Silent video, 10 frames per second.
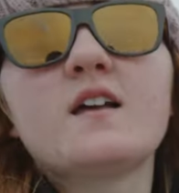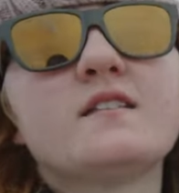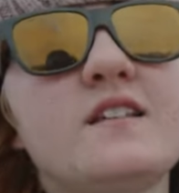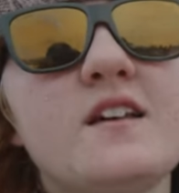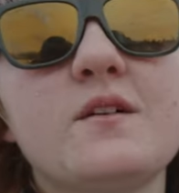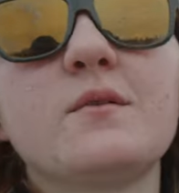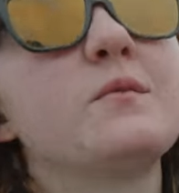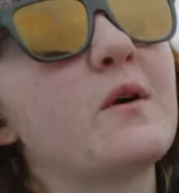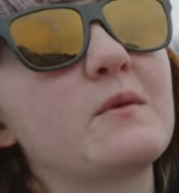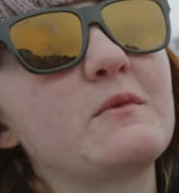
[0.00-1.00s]
See you
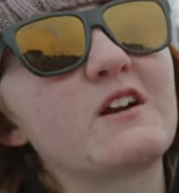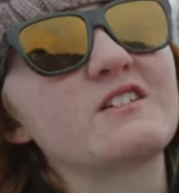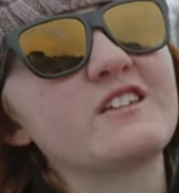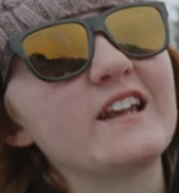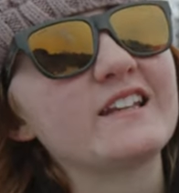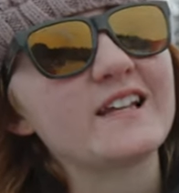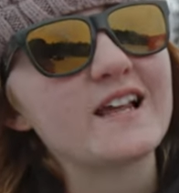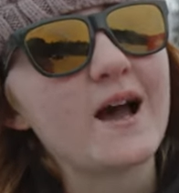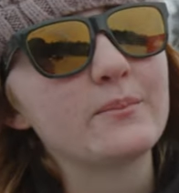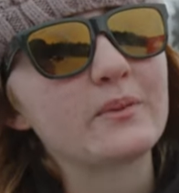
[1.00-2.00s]
when we're set
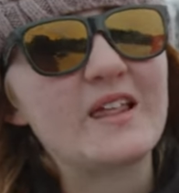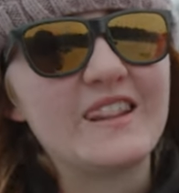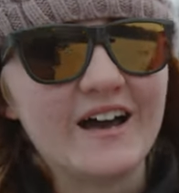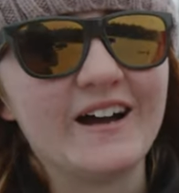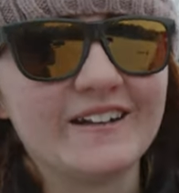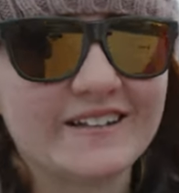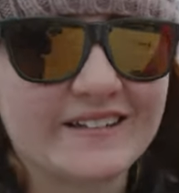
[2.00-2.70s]
up in the hut.